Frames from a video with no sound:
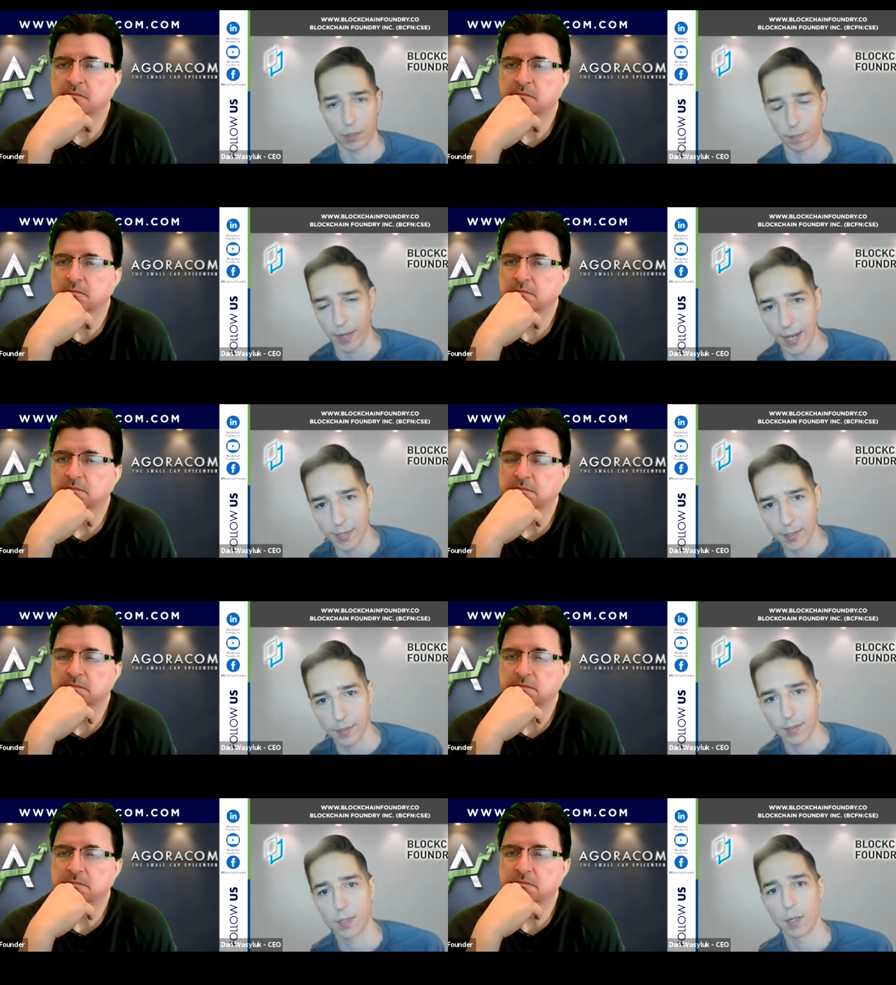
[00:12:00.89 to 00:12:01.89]
Speaker 1: and back
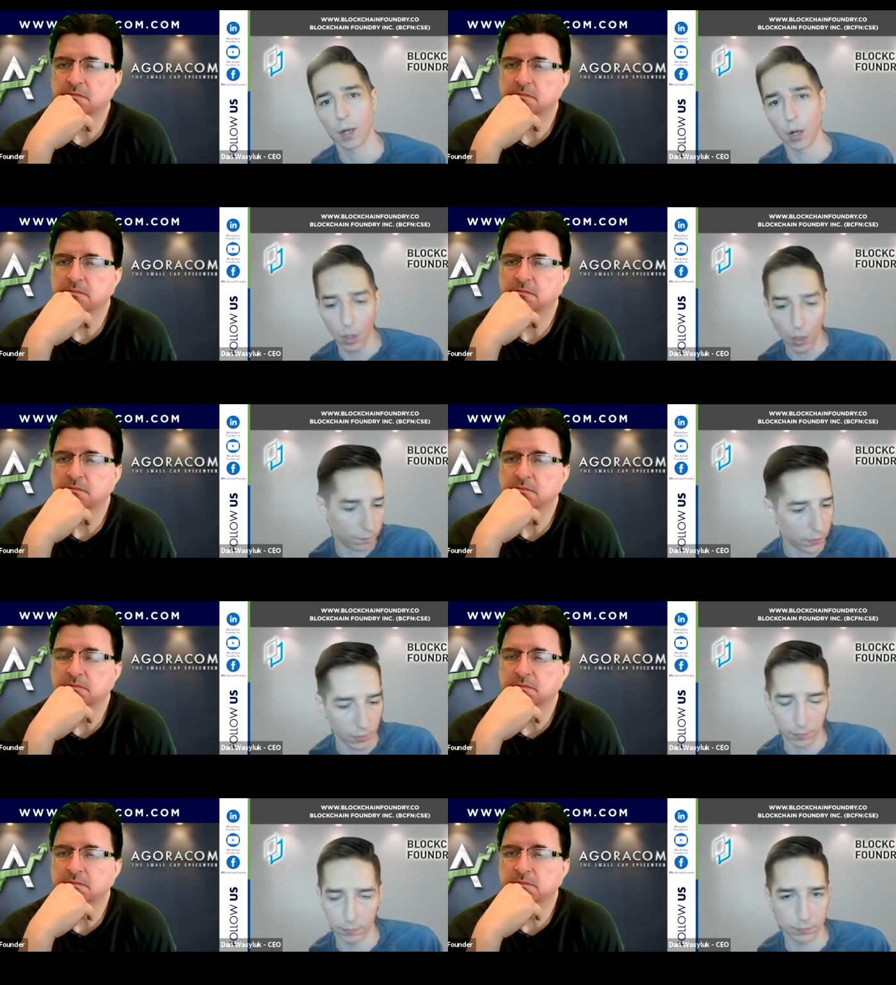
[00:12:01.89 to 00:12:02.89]
all
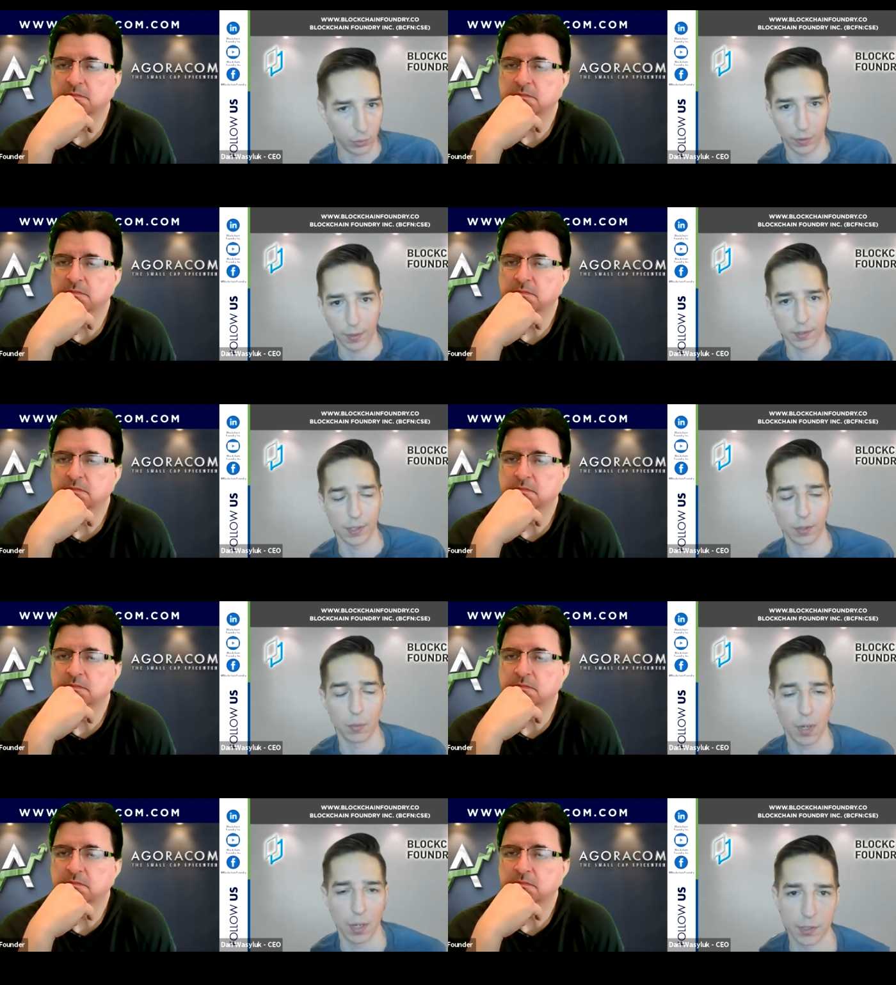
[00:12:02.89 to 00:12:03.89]
from within a single
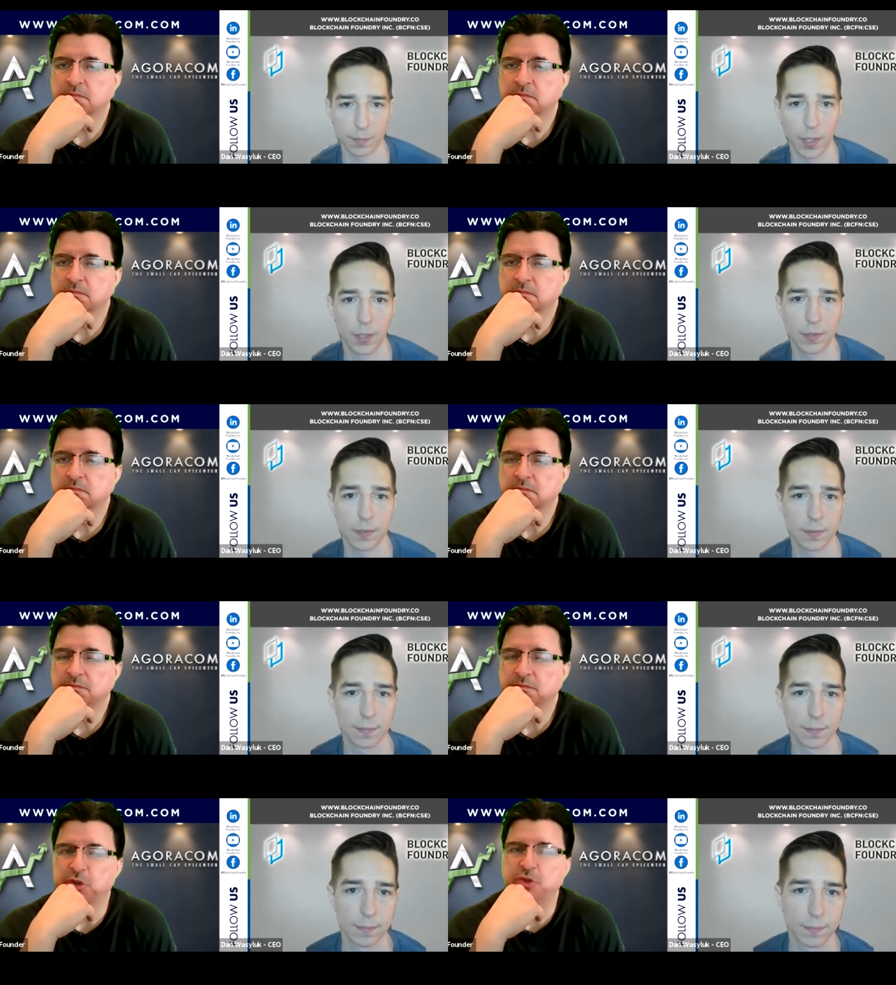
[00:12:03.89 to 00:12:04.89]
wallet experience
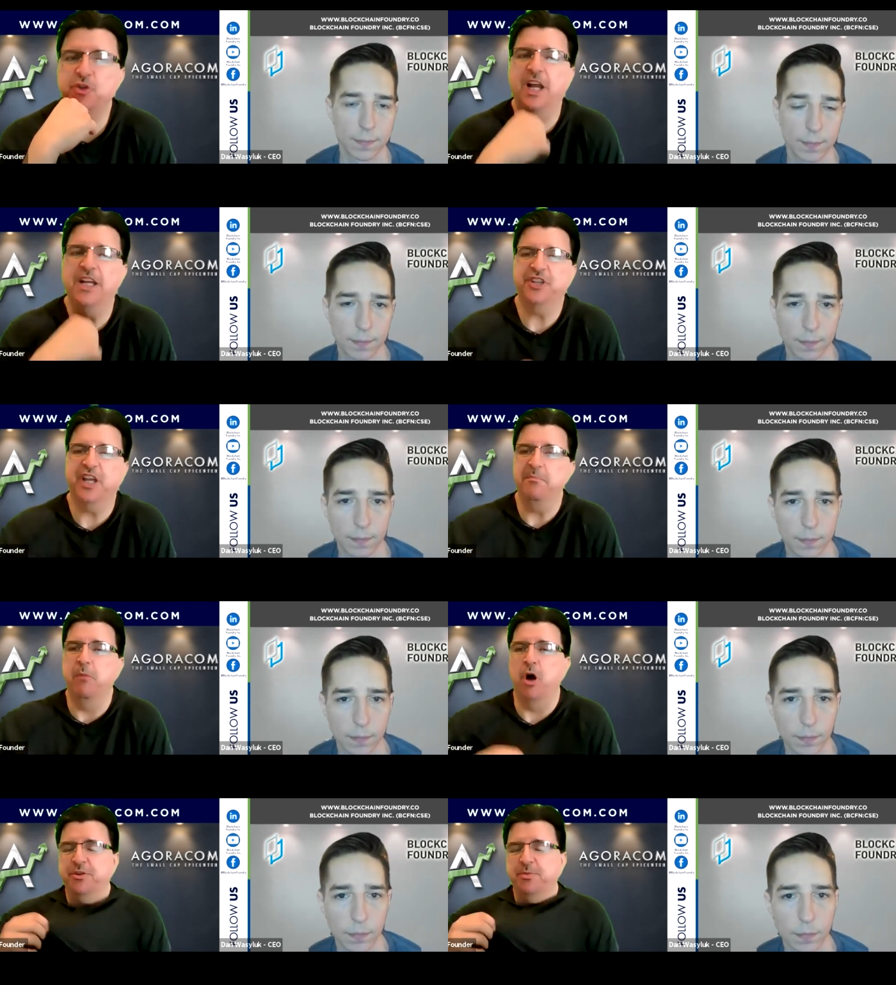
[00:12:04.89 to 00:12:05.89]
Speaker 2: so you guys are getting
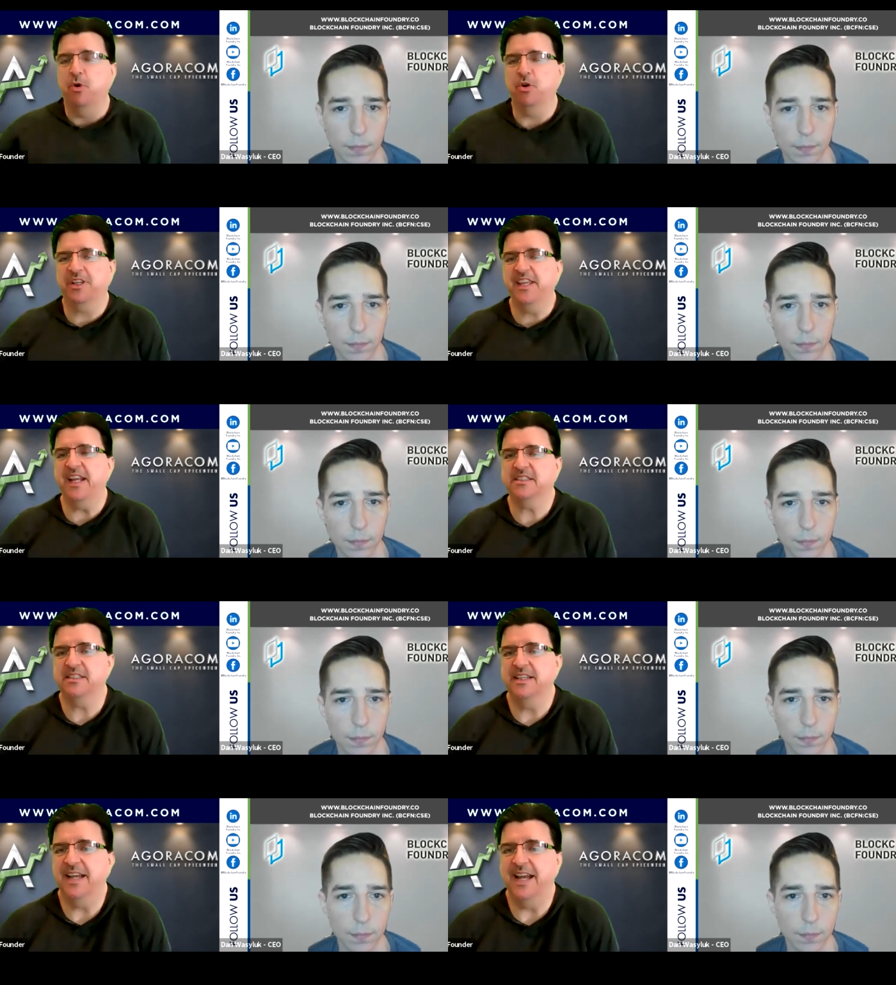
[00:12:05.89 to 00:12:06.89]
multiple kicks
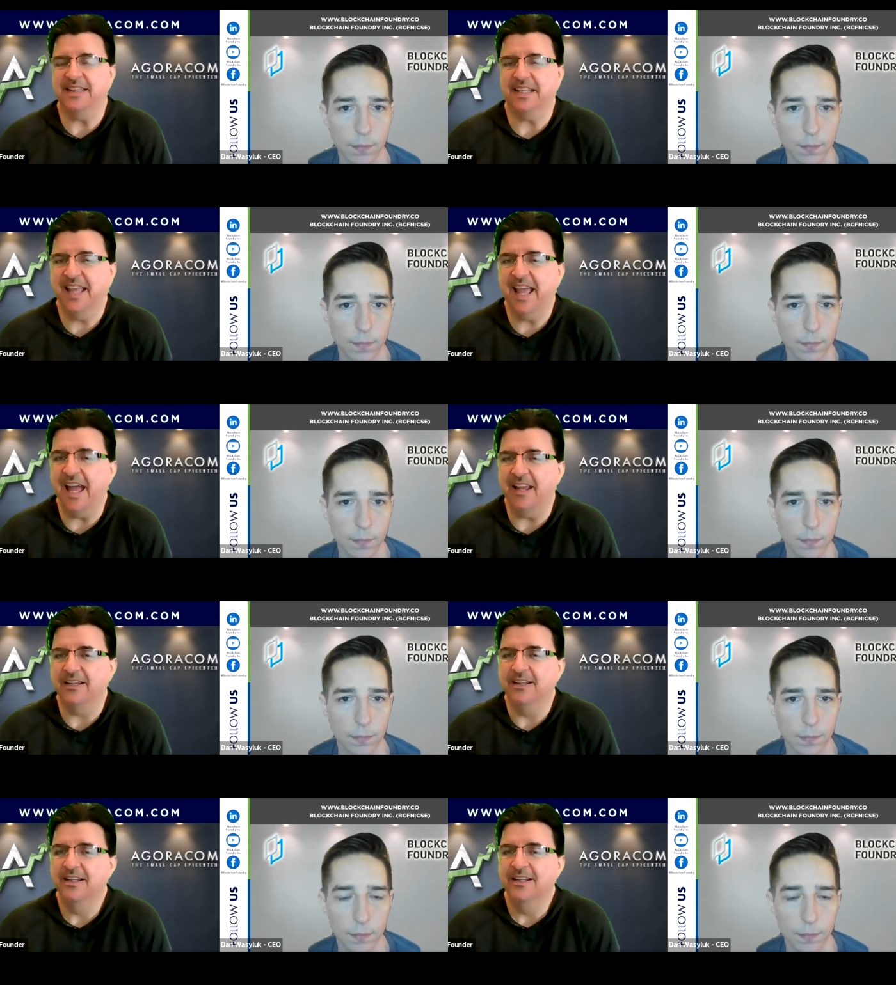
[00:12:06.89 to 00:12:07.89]
at the
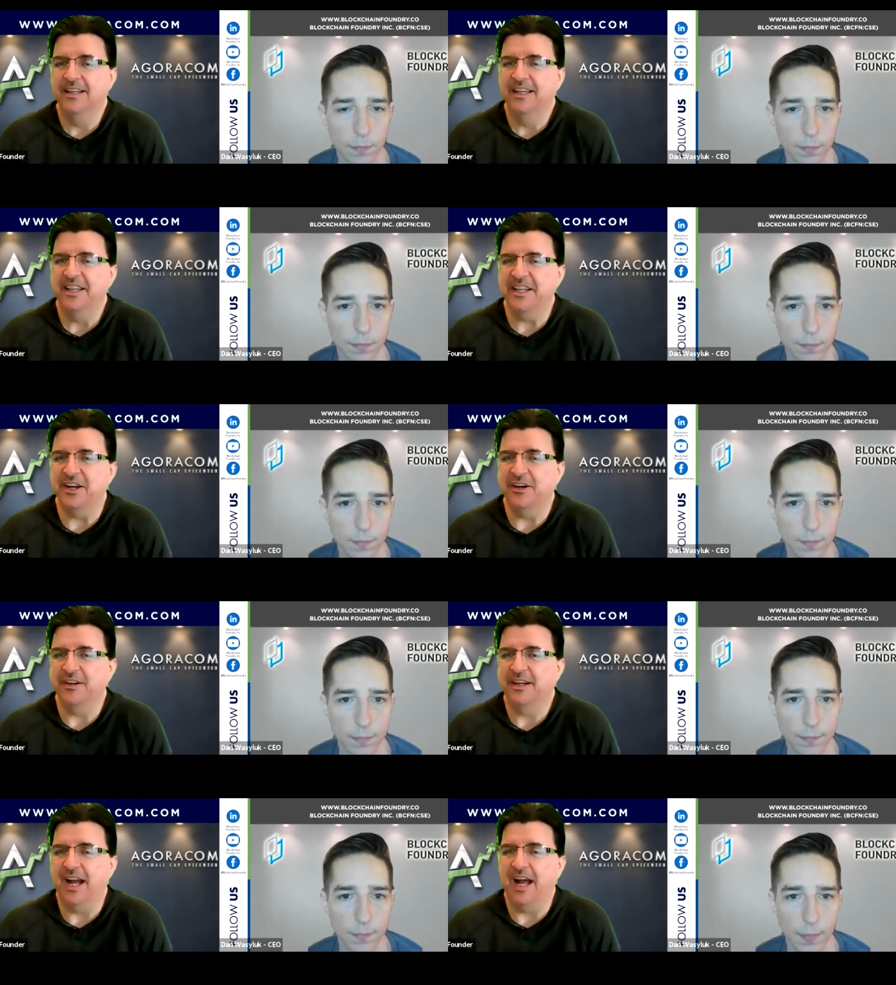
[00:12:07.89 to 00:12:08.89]
can here.
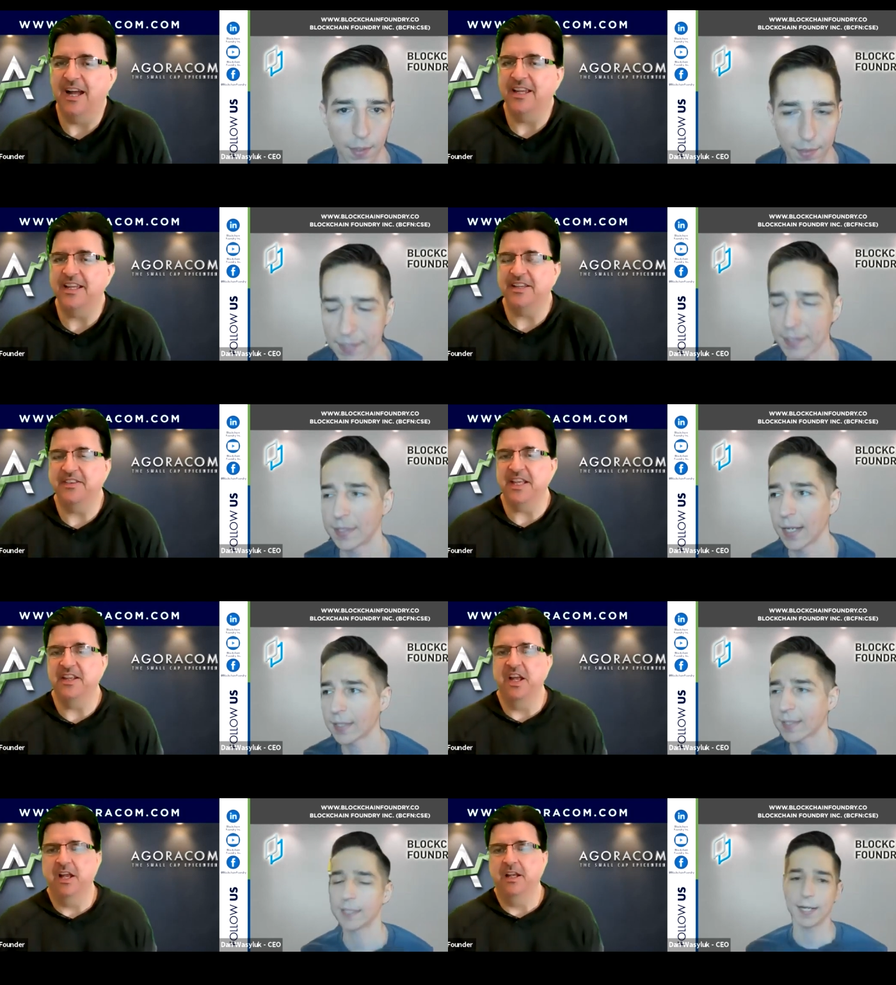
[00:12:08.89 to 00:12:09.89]
Uh, that's
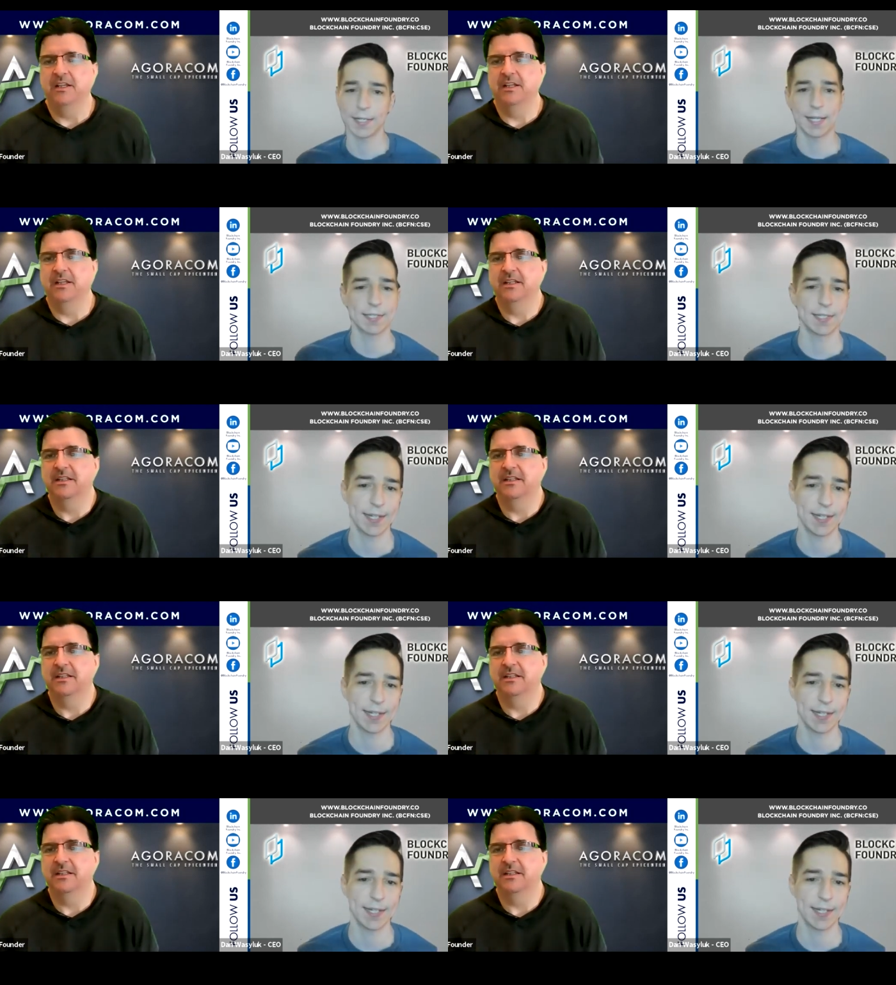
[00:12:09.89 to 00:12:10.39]
that's the
Speaker 1: that's the